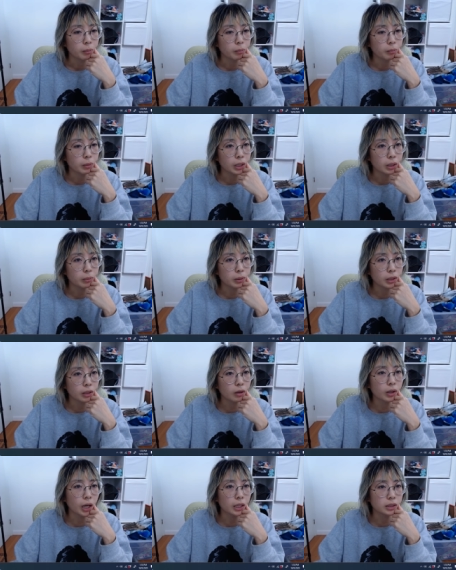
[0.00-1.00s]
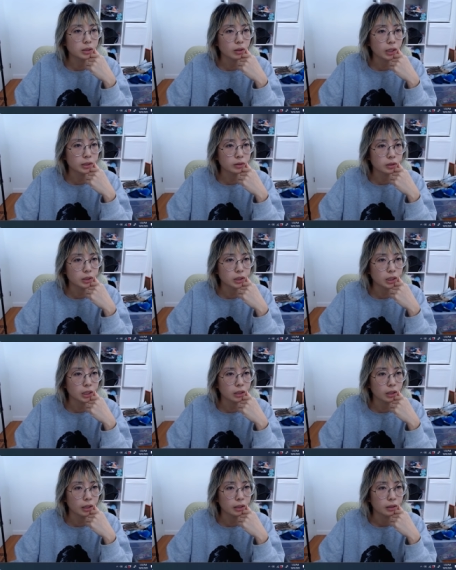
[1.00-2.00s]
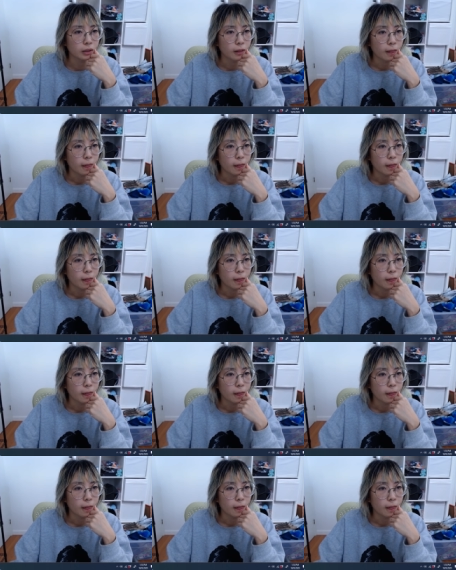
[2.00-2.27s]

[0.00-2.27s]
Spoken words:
Maybe. Okay, so as you can see, like,